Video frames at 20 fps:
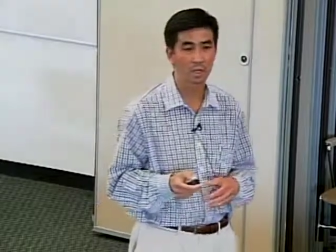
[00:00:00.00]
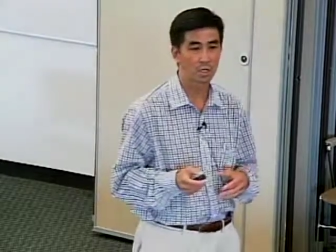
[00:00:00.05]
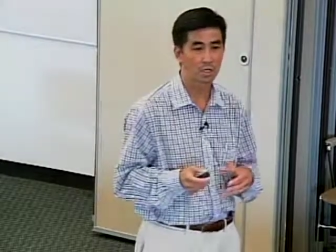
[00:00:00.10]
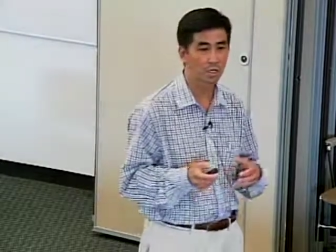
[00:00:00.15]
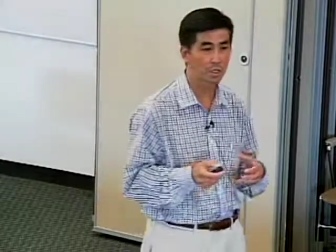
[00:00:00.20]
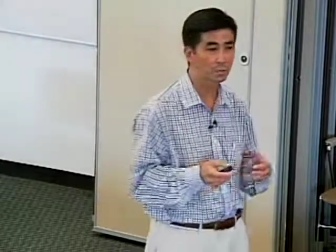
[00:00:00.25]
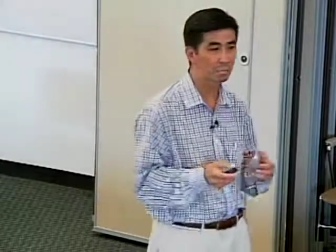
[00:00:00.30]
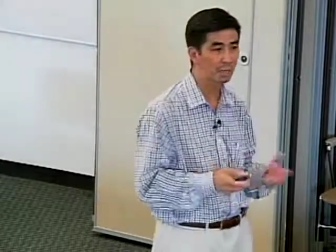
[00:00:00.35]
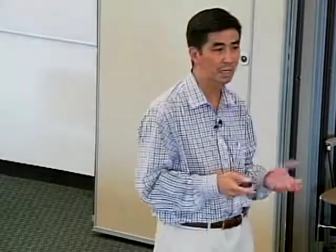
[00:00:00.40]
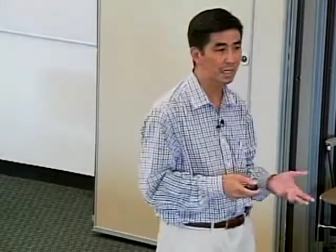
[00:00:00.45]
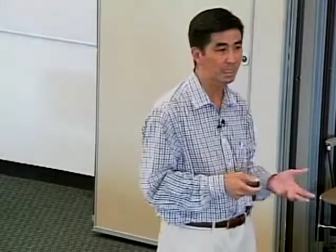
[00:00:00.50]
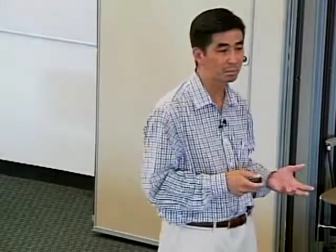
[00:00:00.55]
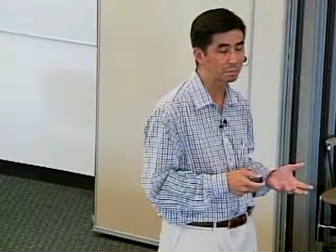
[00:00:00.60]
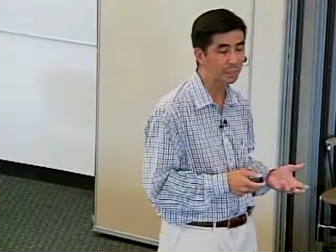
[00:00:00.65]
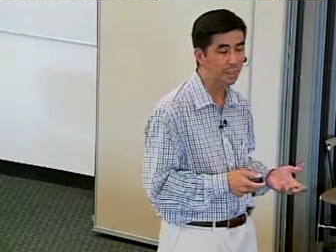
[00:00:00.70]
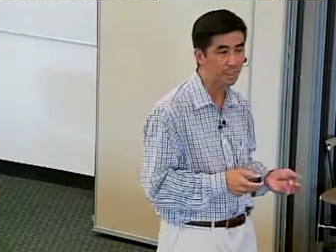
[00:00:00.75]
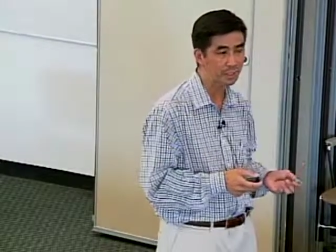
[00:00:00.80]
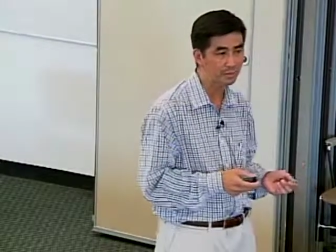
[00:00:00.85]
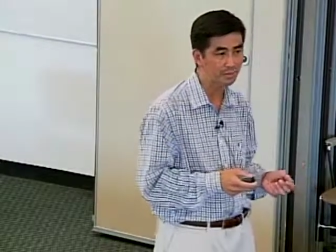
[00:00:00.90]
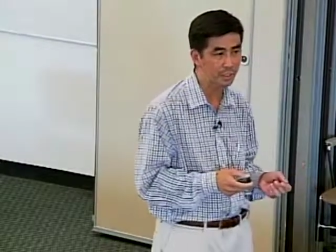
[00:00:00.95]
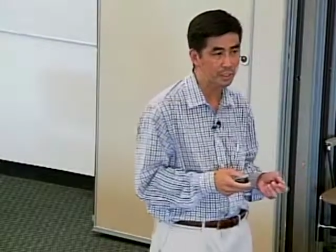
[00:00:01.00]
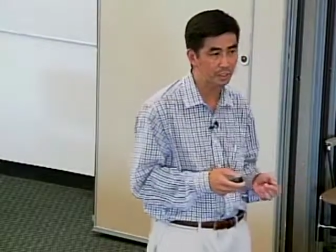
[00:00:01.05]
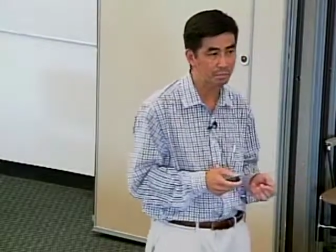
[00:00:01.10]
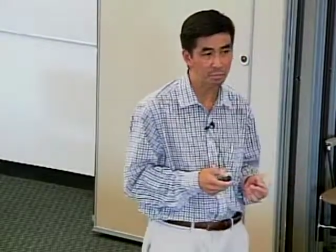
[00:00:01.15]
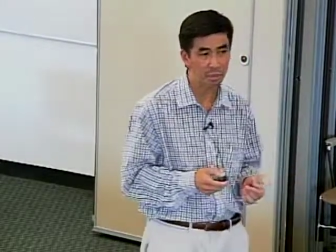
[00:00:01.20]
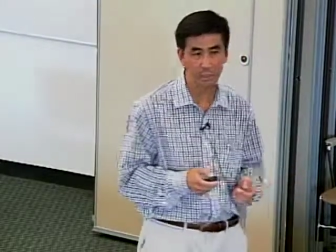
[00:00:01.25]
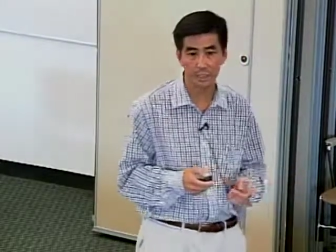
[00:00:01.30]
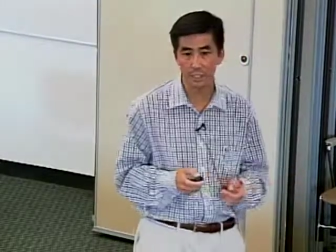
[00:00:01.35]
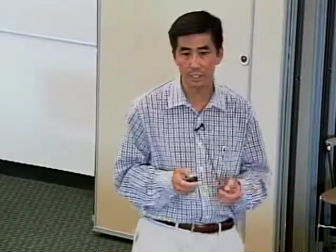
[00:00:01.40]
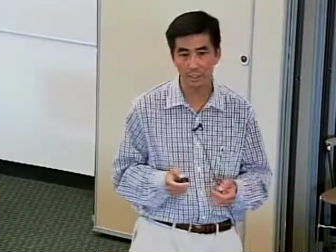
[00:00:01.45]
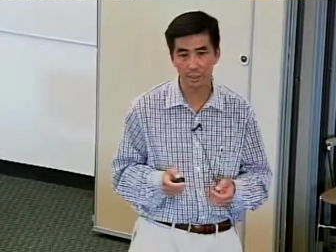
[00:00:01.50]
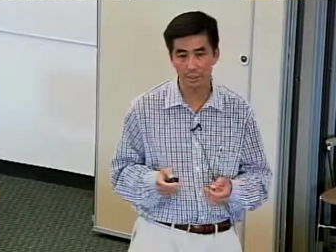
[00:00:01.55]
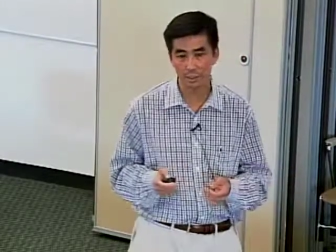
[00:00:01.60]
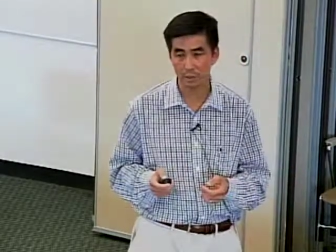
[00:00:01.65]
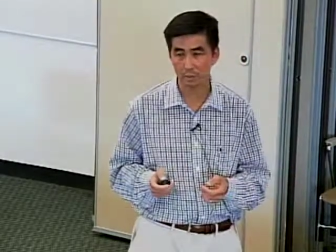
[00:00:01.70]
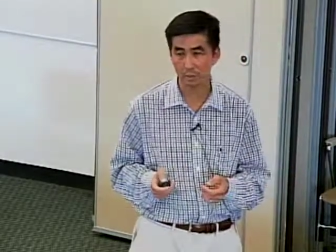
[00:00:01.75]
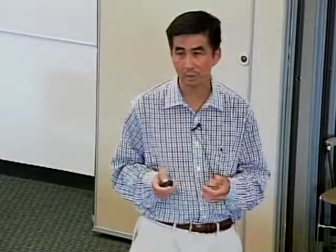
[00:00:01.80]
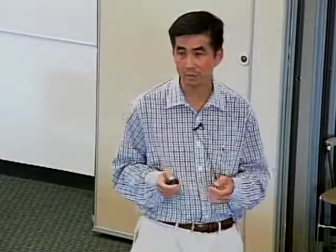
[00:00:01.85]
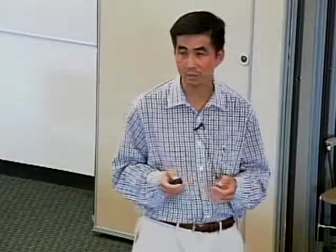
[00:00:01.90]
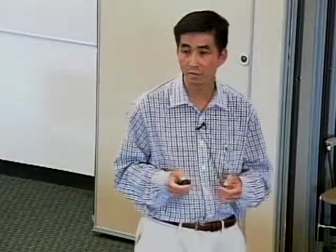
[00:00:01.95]
or combined behavior and medication
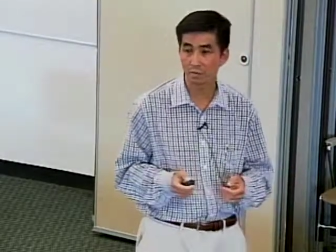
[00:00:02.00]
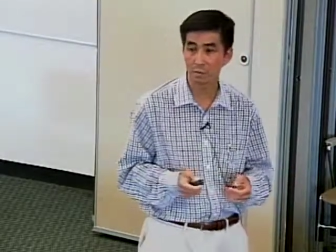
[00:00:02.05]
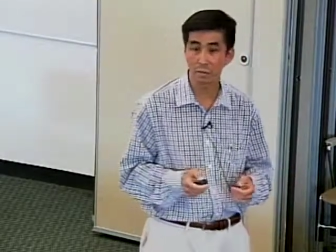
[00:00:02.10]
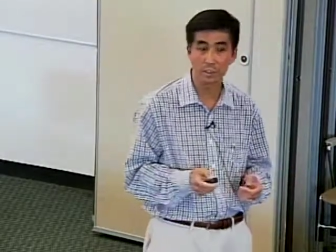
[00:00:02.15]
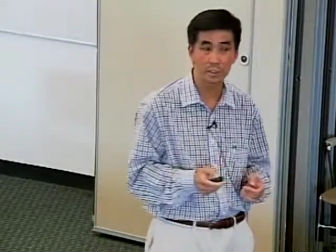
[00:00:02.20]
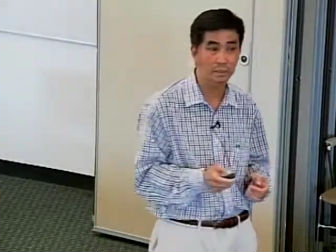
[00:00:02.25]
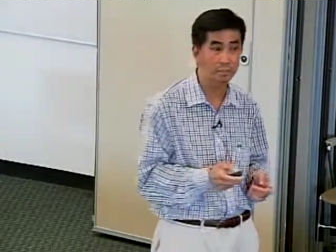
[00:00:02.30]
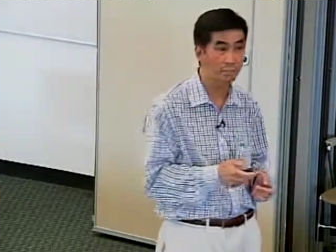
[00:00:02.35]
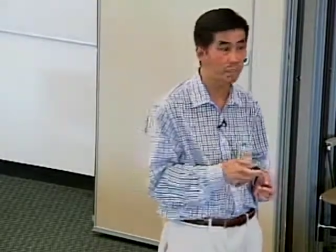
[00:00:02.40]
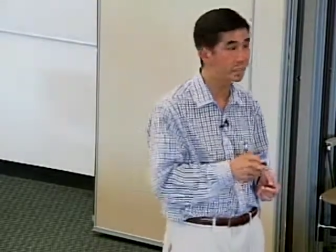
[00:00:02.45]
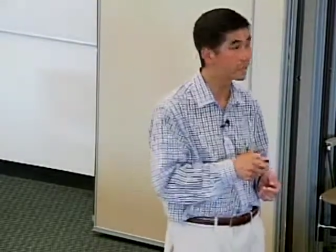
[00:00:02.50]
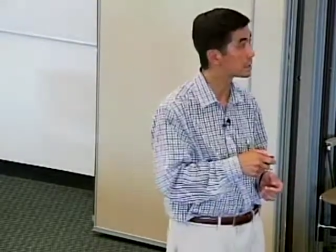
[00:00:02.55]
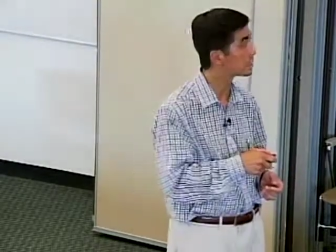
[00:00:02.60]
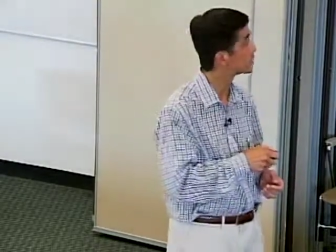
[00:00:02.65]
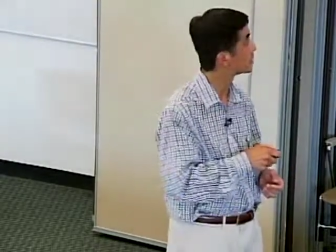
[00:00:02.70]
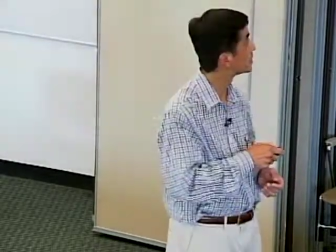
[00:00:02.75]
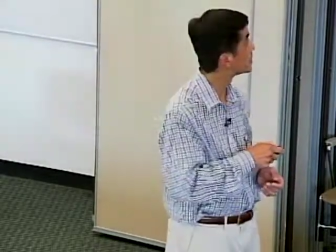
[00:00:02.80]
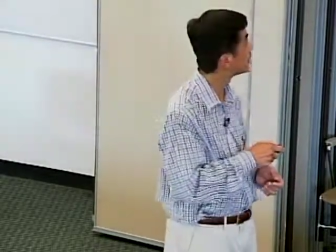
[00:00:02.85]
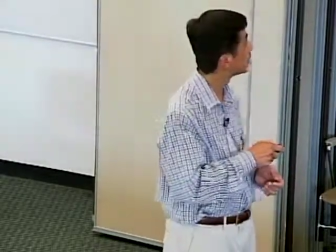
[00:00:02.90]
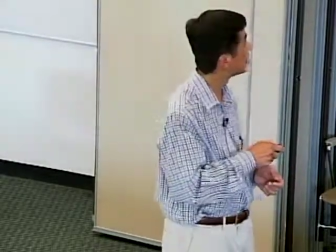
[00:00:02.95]
treatment for 14 months